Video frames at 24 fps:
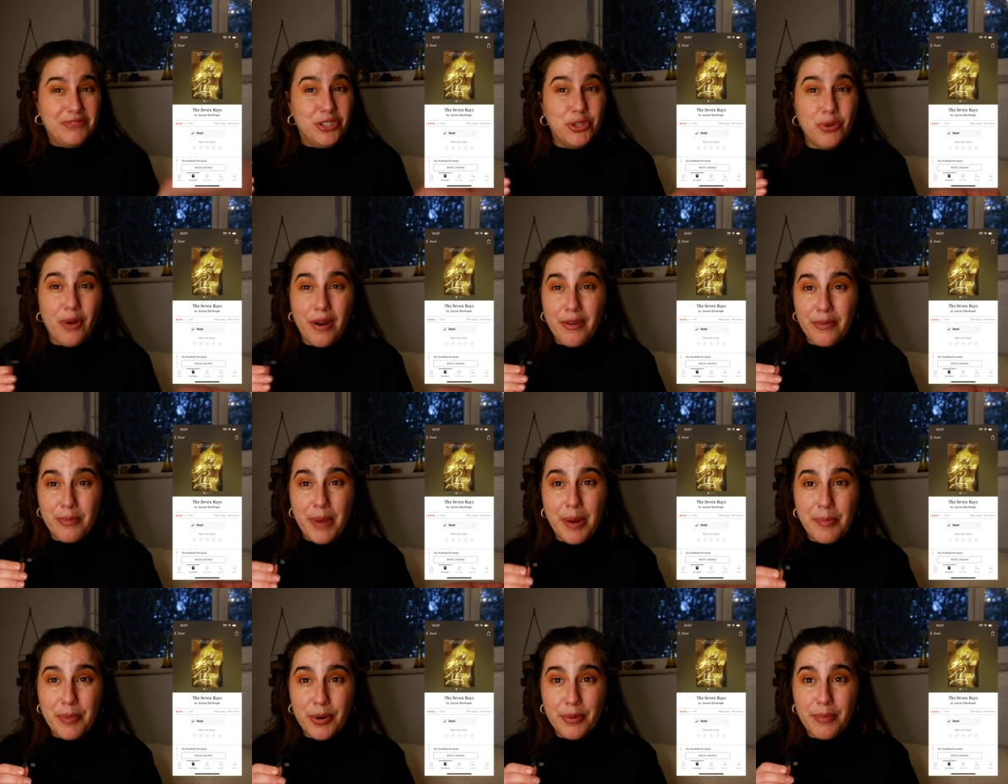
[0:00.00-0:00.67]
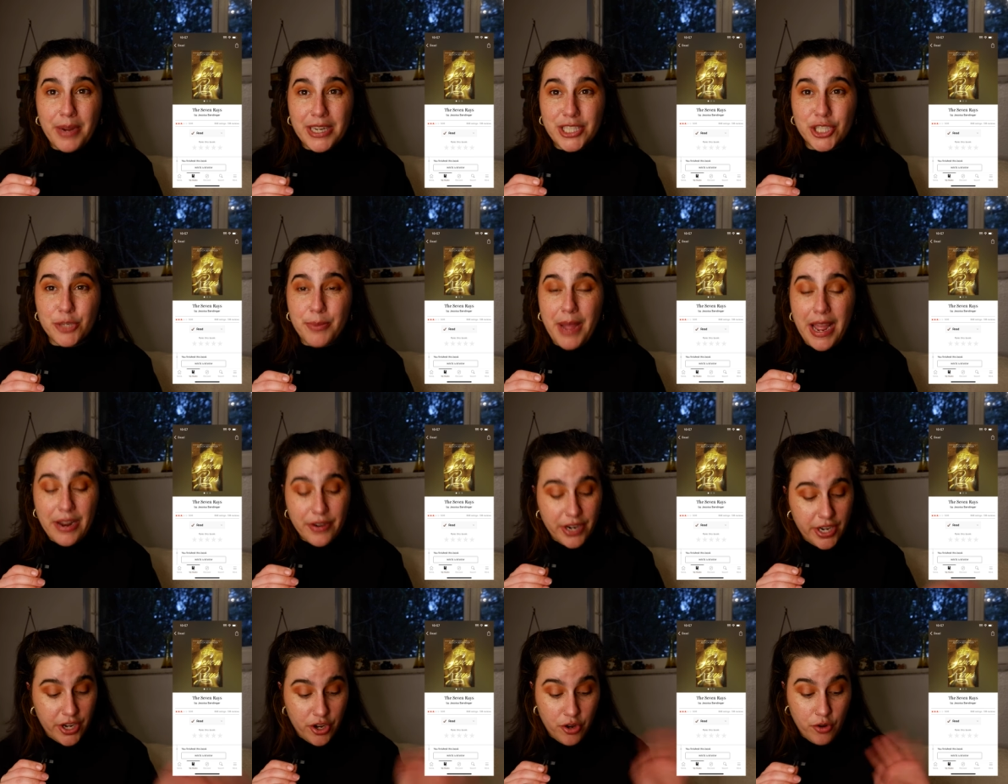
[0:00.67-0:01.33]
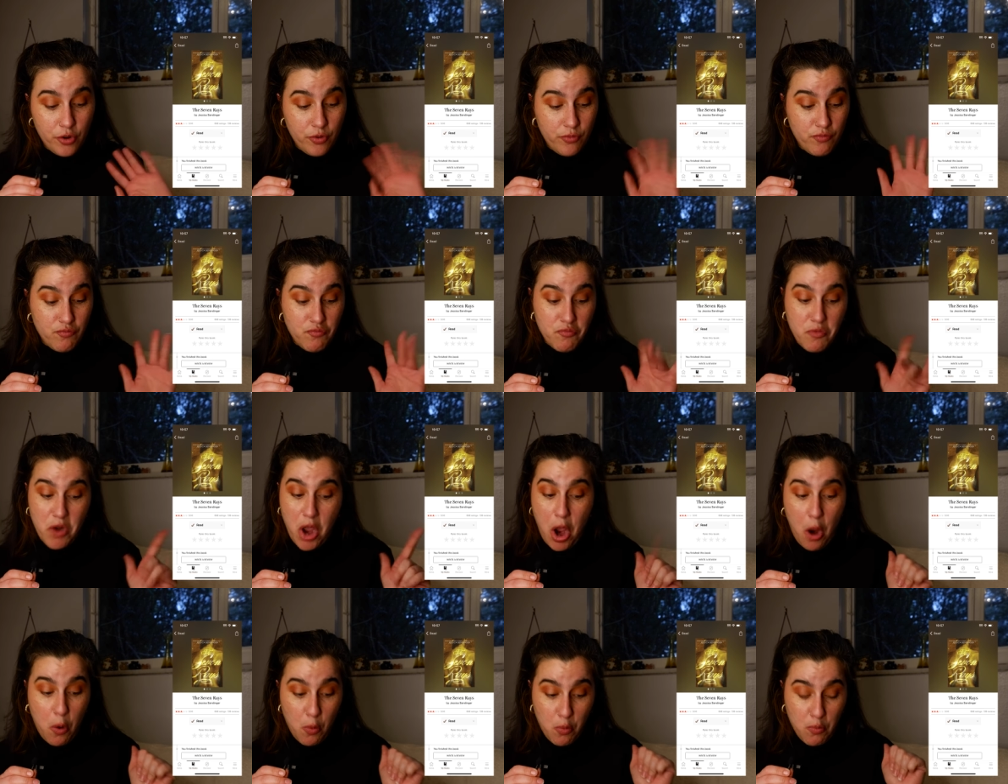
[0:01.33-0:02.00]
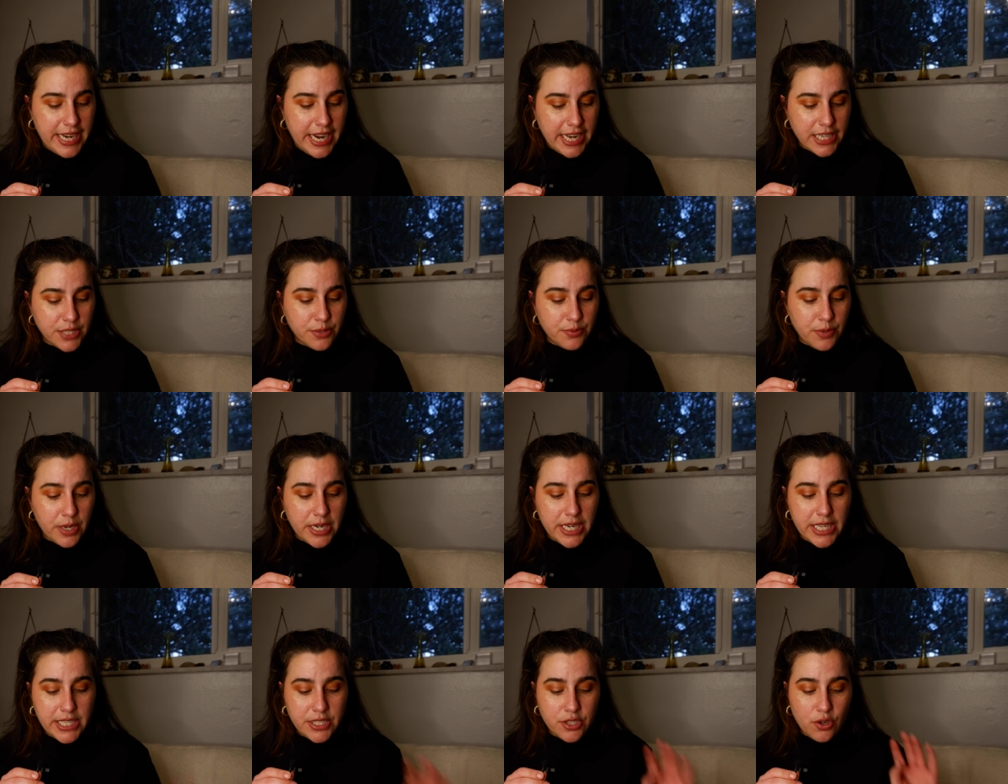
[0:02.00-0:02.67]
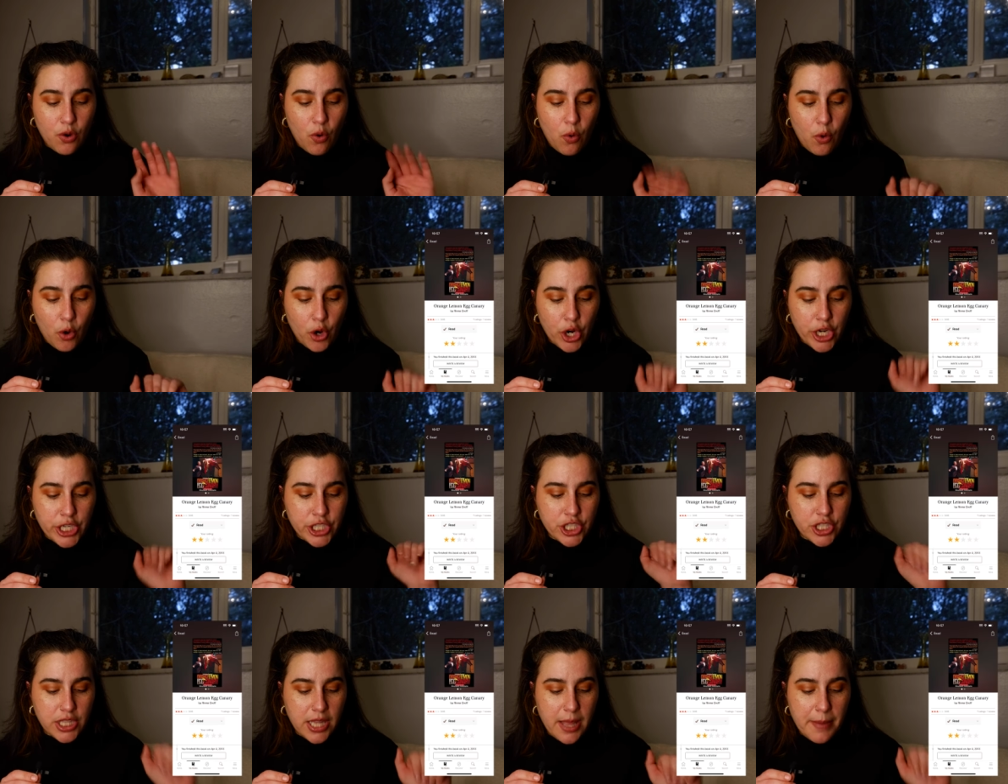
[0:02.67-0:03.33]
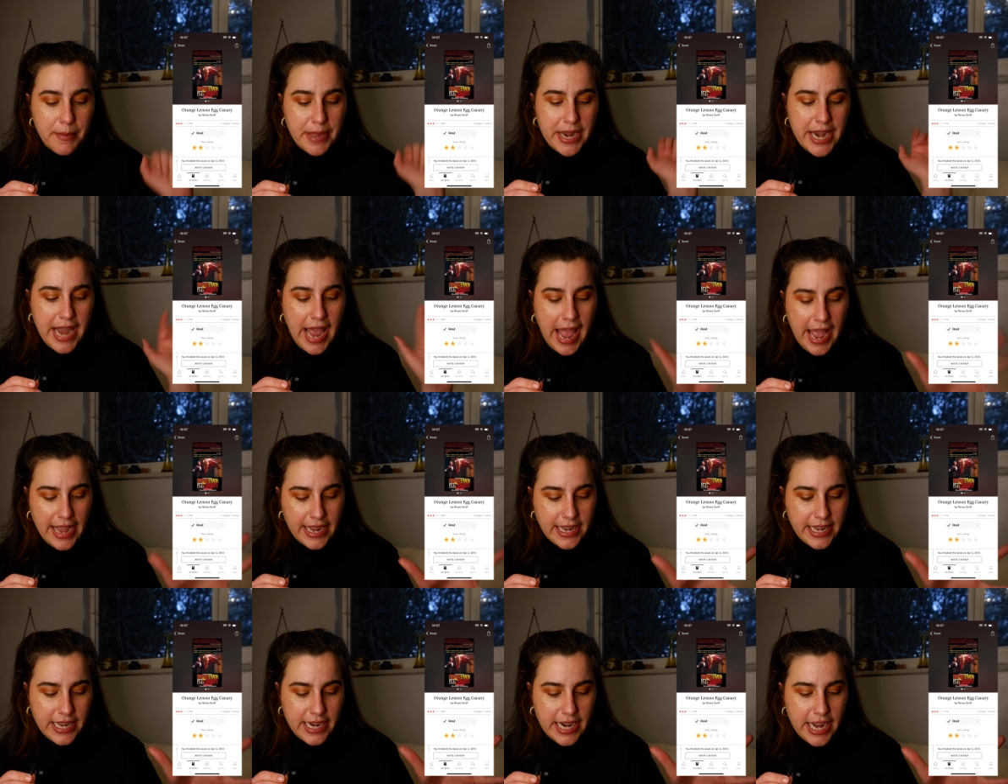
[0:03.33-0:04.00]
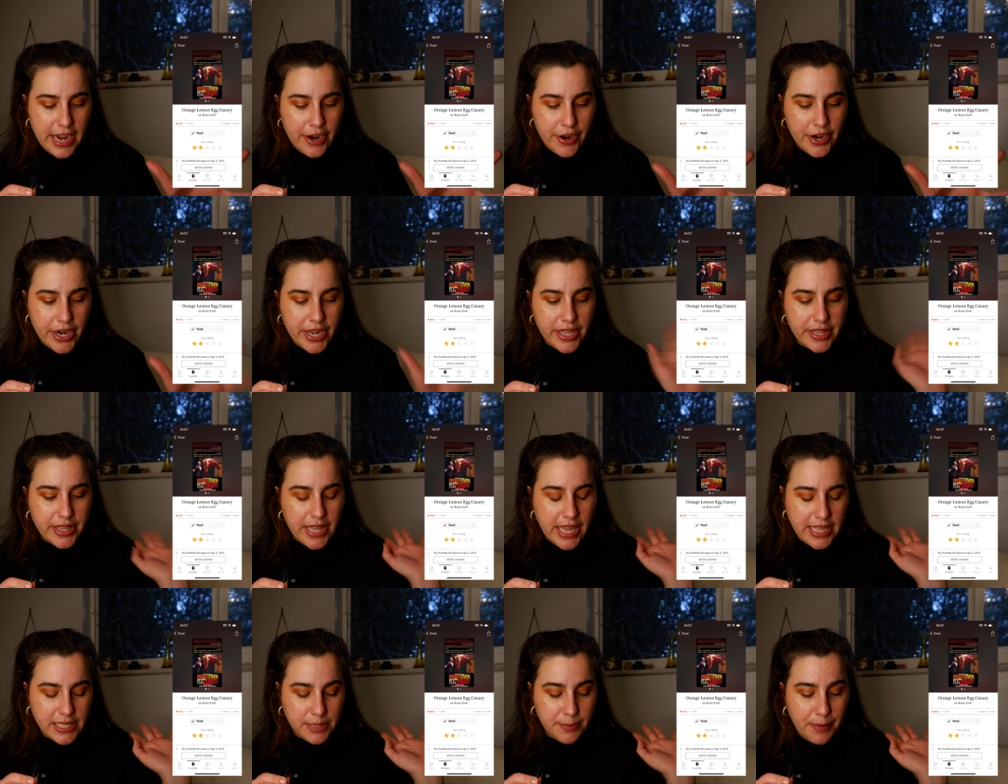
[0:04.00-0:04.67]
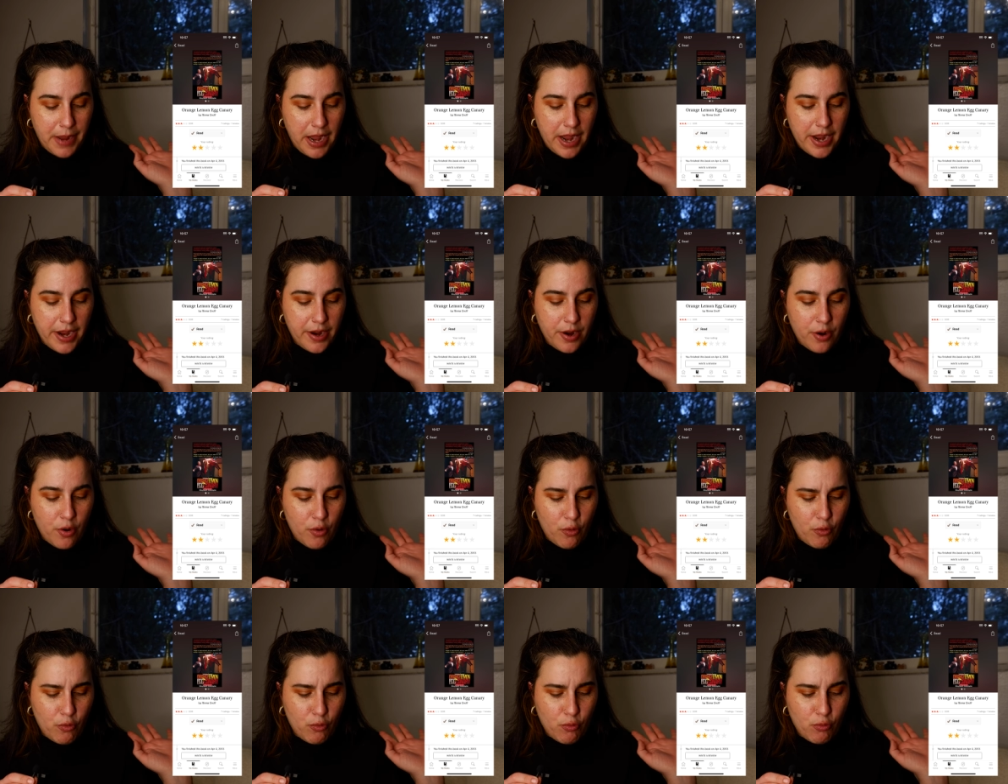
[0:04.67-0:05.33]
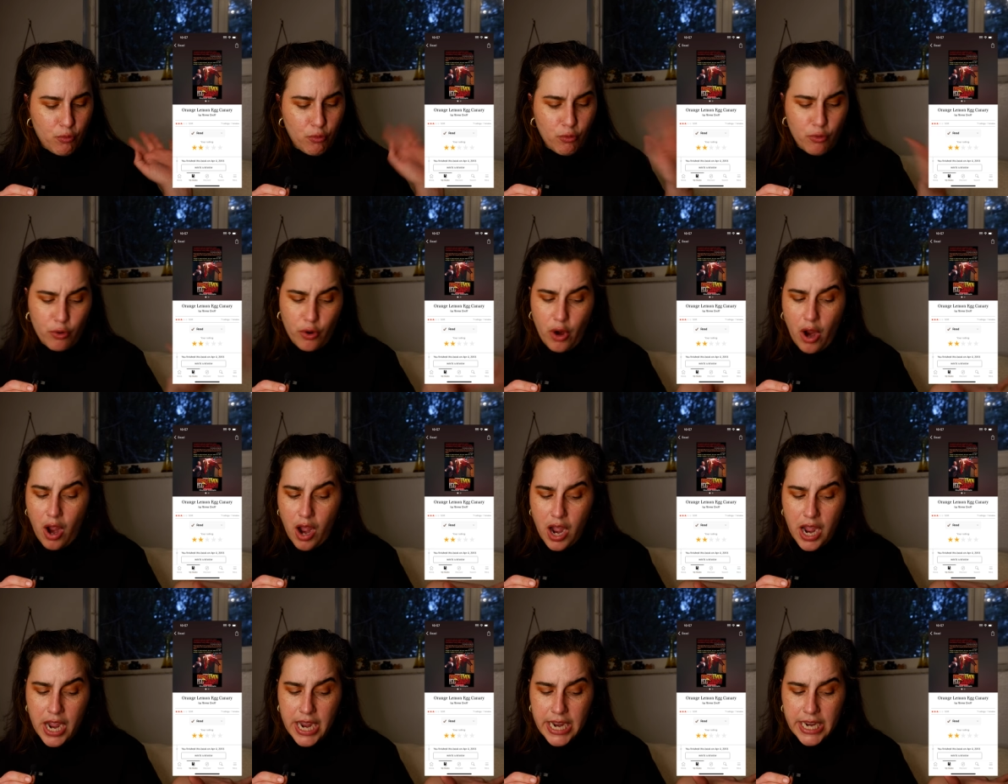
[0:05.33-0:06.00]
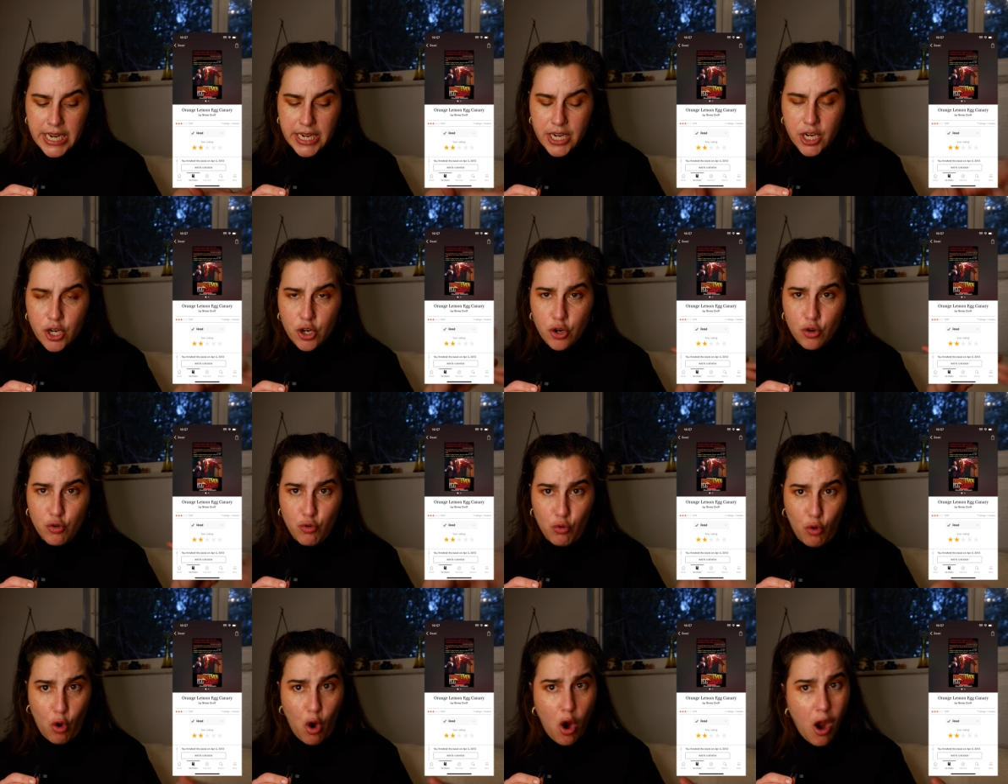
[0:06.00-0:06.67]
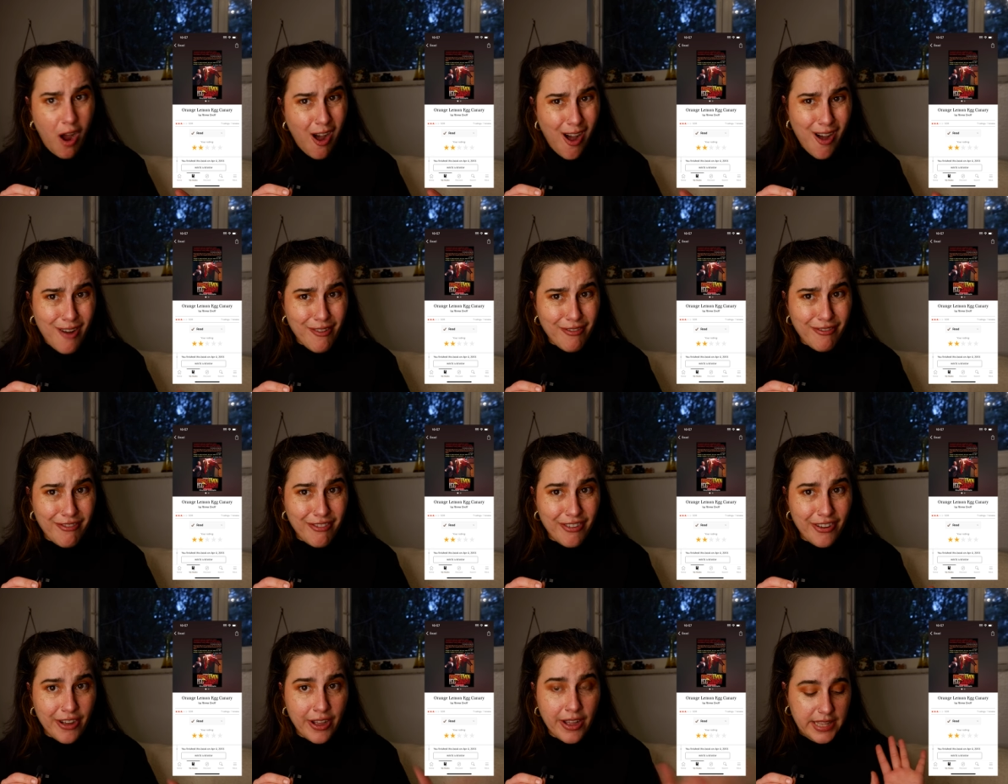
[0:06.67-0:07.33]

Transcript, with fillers: do I remember much about it? No. The next one is Orange Lemon Egg Canary, and that's by Rinne Groff.